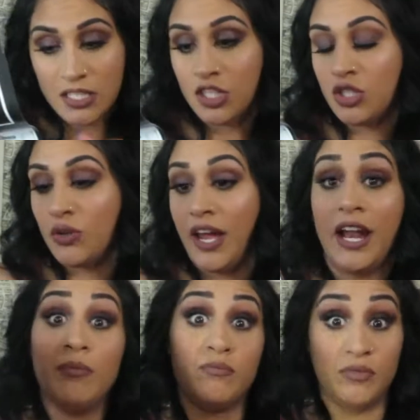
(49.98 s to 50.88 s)
It tells you,
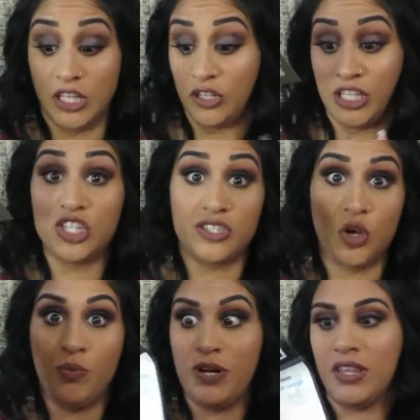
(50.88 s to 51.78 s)
and I'm literally just
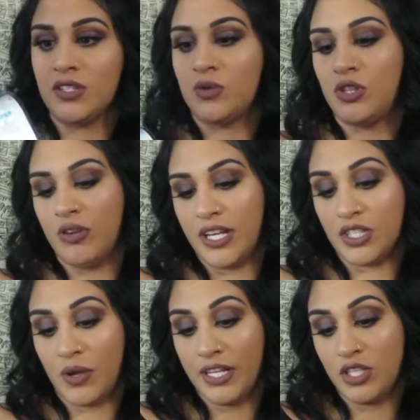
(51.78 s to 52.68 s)
opening this with you
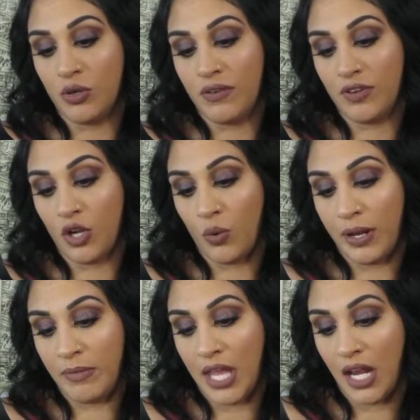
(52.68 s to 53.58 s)
guys, so I don't even know
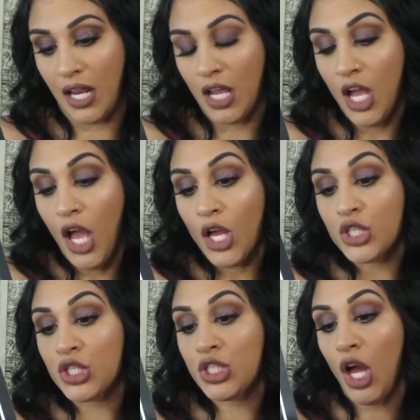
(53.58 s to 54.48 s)
what I'm getting.
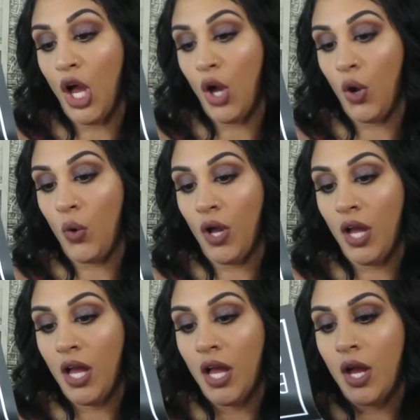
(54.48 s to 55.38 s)

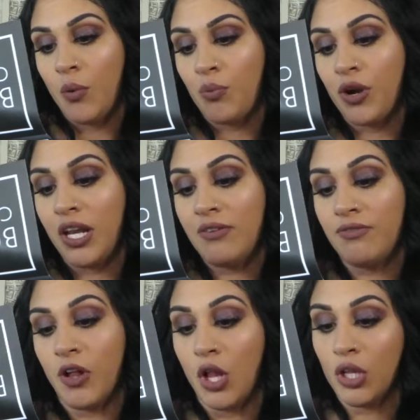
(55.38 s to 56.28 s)
So, Pretty
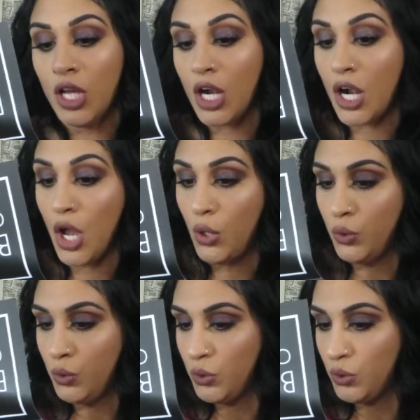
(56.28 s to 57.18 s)
Vulgar.
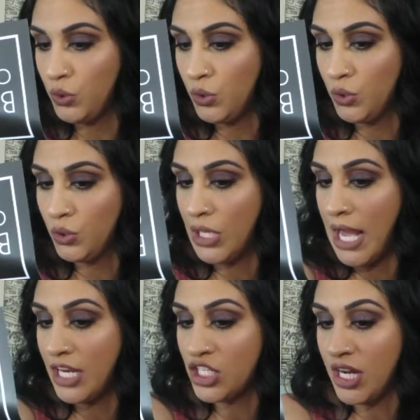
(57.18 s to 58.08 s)
Ooh,
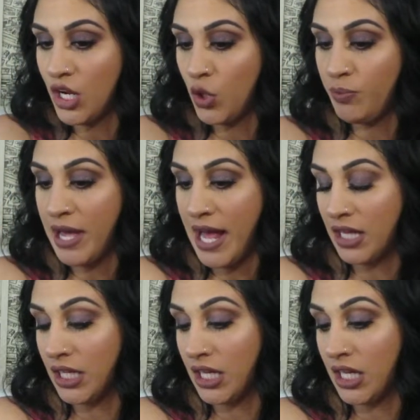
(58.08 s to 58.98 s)
eyeshadow
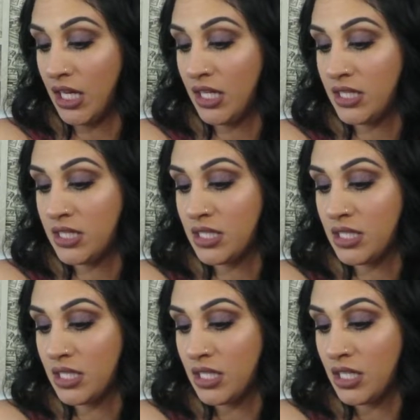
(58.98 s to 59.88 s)
palette.